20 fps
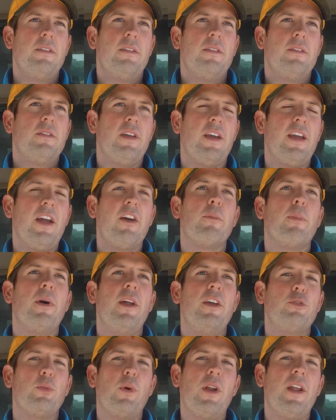it's like
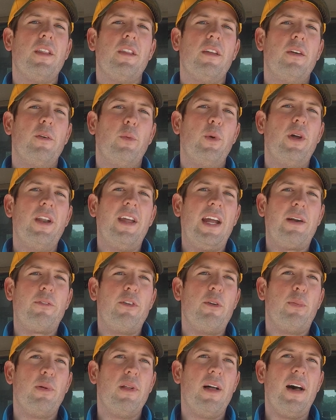everybody's winning
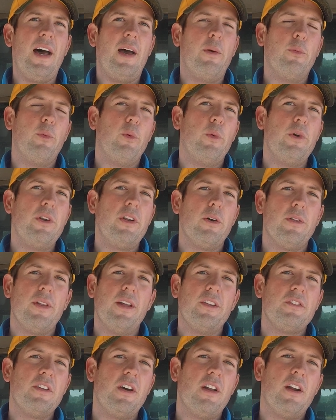every plot when we know
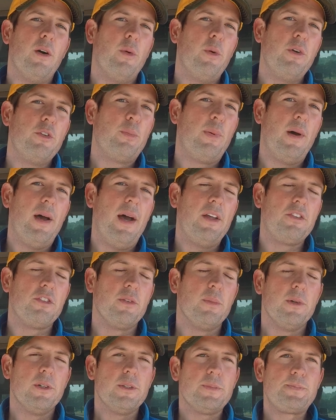that's not always
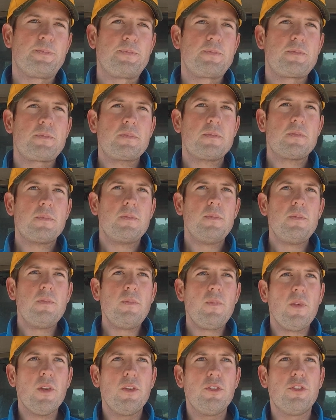possible.
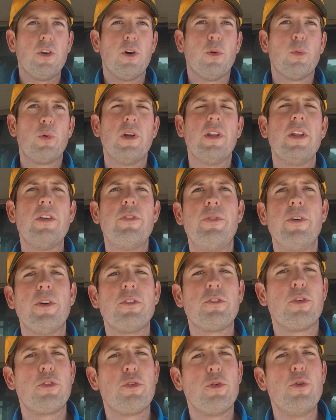So really
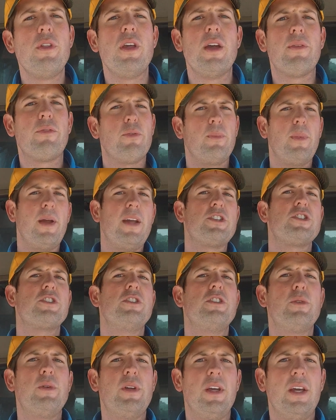filter through the information
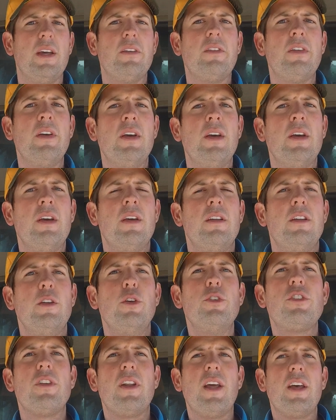you get.
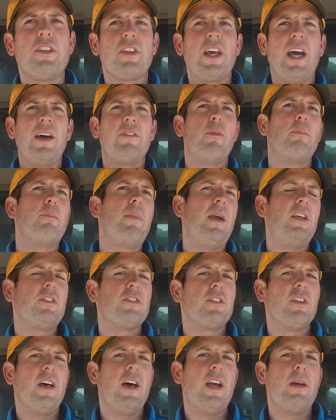Use it as kind of a
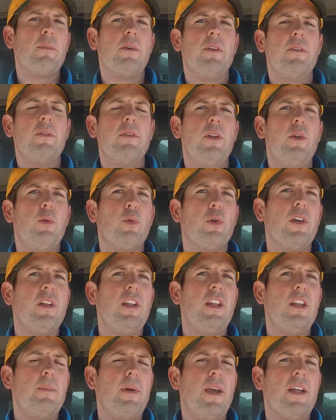baseline, but you really
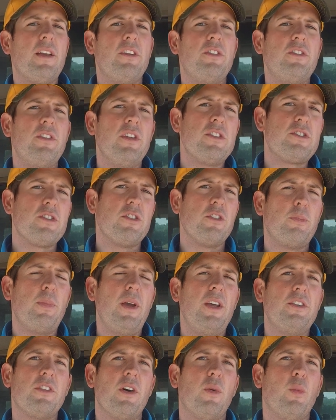need to make decisions
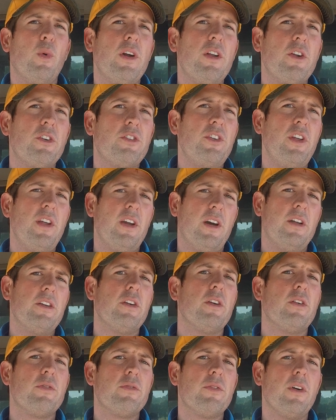based on what you're seeing on
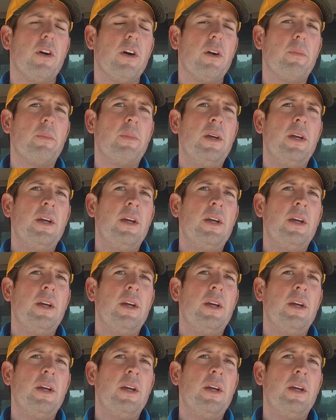your farm.